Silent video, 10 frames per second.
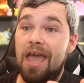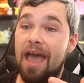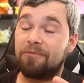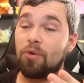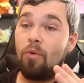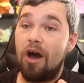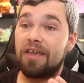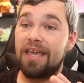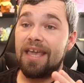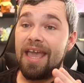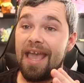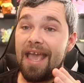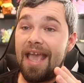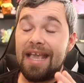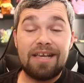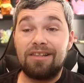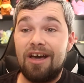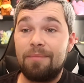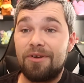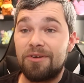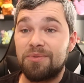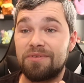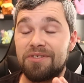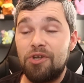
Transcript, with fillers: after walking 8 kilometers with